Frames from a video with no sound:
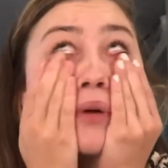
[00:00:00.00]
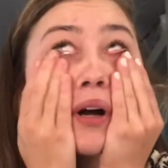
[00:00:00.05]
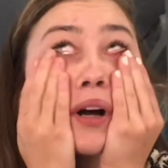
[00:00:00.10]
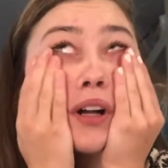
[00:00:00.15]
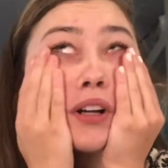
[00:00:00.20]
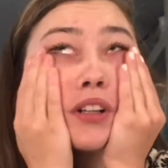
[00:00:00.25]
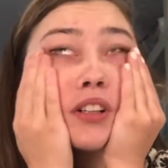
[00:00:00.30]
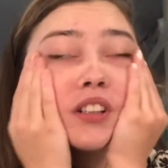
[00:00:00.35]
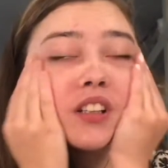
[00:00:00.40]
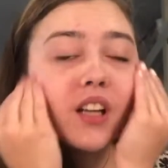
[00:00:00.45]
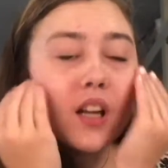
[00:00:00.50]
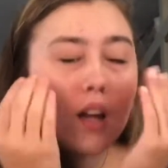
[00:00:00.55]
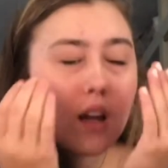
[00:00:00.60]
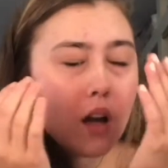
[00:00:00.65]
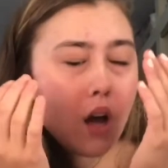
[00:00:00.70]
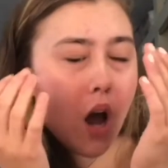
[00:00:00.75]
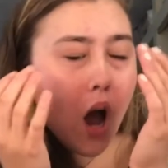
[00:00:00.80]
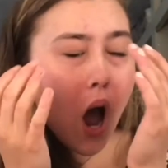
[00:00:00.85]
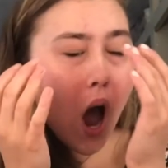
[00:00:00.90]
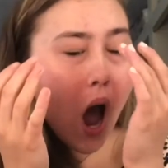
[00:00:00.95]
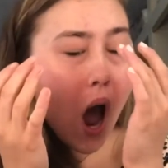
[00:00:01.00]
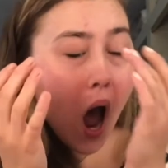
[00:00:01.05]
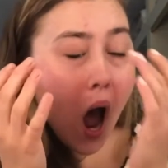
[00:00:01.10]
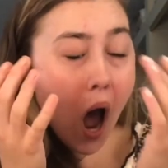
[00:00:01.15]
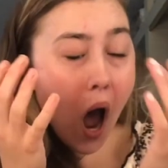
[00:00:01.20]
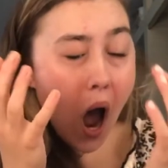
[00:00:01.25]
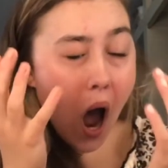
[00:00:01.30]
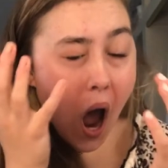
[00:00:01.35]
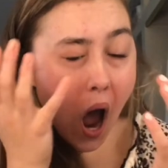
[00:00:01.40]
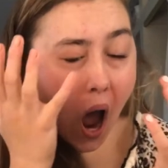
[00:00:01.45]
Under the...
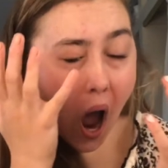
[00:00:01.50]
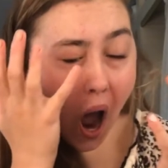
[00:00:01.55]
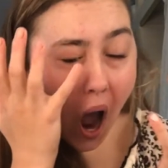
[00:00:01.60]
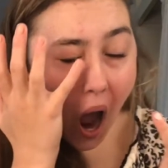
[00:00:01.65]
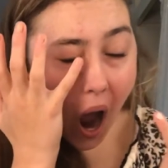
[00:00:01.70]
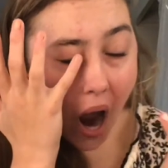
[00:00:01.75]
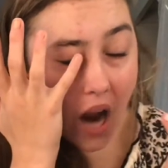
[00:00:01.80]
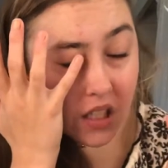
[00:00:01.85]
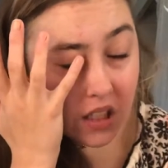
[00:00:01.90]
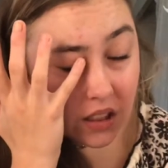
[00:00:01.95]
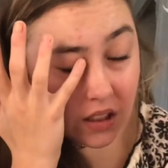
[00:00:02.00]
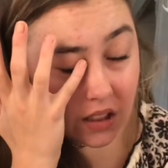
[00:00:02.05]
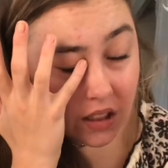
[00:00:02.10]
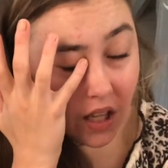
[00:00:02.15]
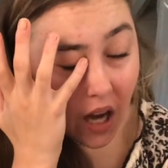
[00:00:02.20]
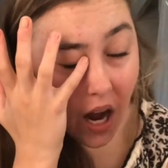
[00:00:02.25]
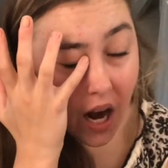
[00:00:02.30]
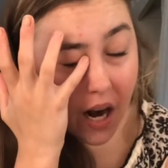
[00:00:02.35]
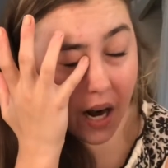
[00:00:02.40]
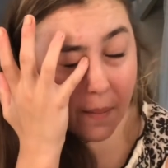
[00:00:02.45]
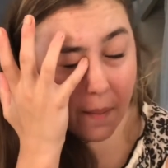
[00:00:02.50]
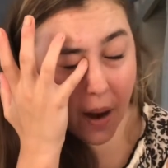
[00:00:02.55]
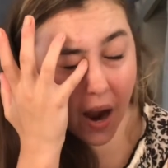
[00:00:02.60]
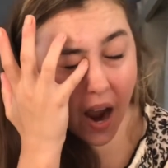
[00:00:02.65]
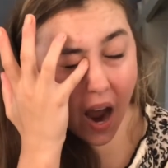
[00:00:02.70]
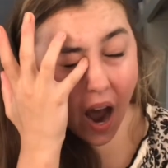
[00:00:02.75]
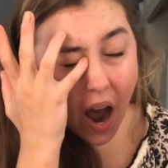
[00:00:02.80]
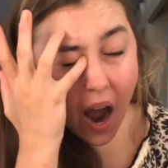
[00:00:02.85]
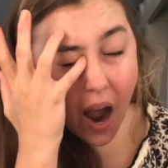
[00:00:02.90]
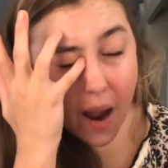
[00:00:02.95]
I just got it in
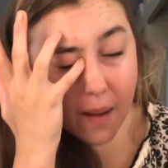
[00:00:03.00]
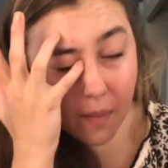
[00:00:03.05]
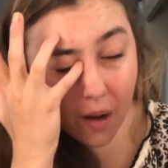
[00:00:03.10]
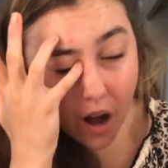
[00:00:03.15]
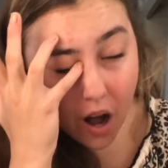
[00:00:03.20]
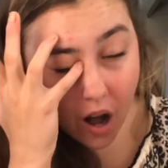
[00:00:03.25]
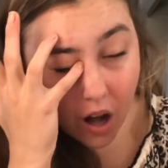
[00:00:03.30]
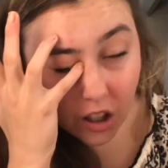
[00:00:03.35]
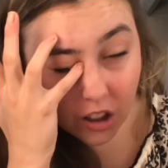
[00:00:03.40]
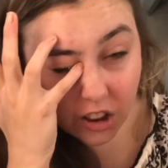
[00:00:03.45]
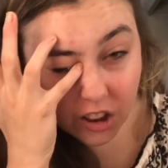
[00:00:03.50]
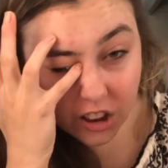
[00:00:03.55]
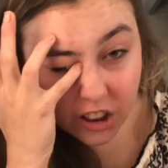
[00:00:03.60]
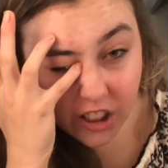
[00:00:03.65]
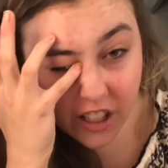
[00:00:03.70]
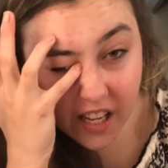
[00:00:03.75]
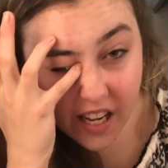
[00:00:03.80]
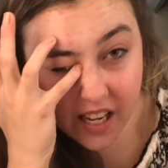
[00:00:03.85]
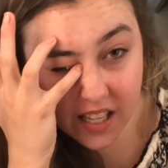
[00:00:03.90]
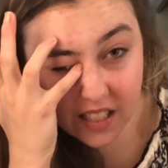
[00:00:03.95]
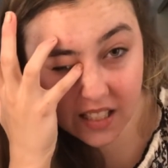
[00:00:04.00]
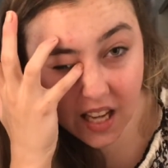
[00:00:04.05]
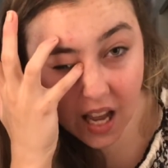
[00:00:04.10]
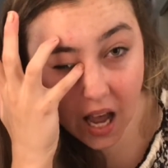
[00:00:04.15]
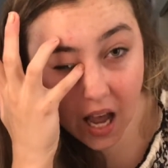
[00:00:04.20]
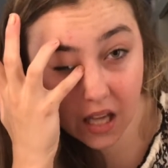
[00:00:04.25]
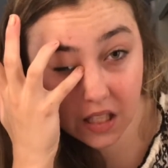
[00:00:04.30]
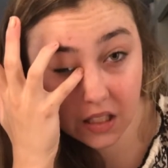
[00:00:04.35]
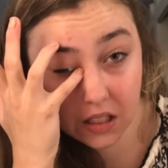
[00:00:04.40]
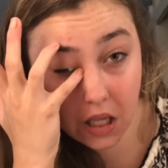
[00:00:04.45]
my eyeball.
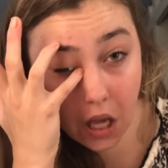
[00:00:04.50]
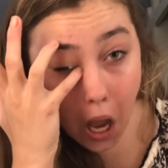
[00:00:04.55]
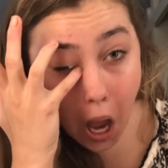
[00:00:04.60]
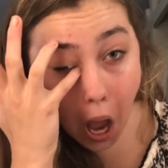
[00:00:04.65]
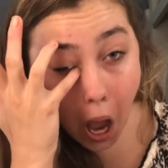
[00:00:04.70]
Jesus.